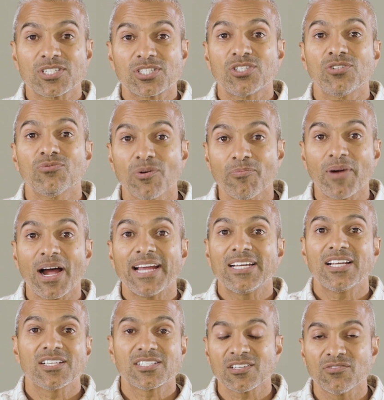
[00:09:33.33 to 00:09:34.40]
to remind
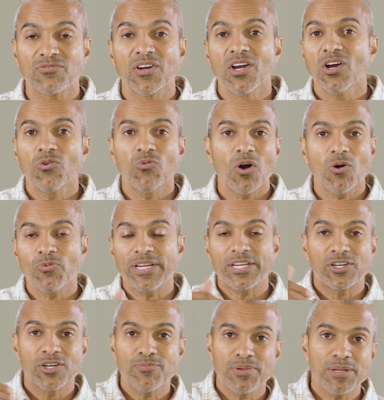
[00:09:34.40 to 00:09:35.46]
us of what we
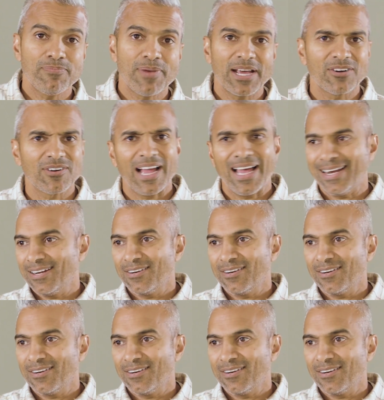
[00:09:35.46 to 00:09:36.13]
could be better at.